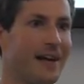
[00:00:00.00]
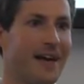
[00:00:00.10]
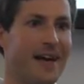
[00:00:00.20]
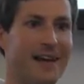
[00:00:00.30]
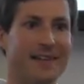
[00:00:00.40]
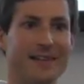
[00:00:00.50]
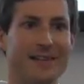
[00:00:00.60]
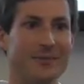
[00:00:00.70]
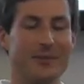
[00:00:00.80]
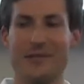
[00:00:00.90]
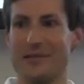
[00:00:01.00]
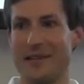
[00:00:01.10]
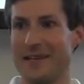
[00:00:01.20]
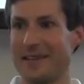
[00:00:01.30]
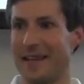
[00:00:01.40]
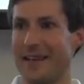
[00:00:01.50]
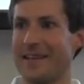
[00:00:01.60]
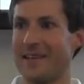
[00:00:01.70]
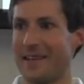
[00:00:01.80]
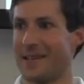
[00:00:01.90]
and you would just think that
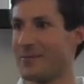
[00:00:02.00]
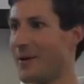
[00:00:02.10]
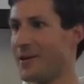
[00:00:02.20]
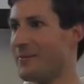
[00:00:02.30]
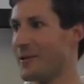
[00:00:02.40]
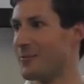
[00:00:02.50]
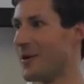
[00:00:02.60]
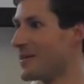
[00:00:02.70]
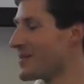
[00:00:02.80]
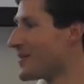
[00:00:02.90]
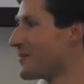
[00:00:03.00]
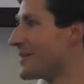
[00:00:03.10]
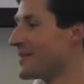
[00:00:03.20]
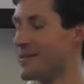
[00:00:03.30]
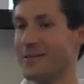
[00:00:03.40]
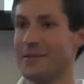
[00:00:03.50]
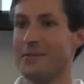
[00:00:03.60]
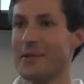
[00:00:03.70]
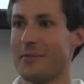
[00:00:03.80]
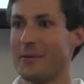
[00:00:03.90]
that's money being wasted, we could do
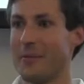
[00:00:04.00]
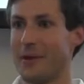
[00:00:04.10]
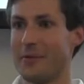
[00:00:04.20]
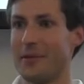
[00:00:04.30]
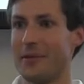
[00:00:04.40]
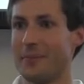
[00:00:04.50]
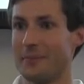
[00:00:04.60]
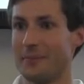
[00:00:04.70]
something better with it.